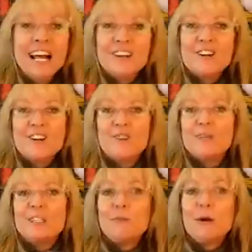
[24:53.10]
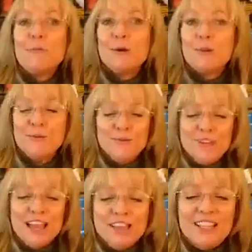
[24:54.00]
color was purple.
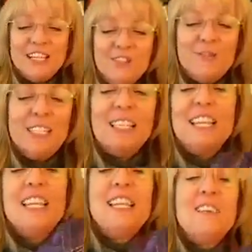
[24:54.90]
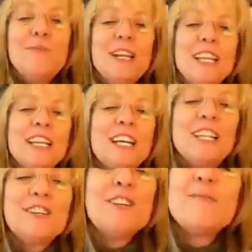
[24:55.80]
This was the winning
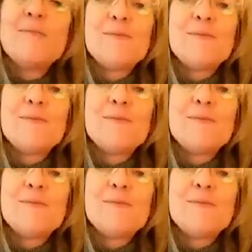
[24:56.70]
color.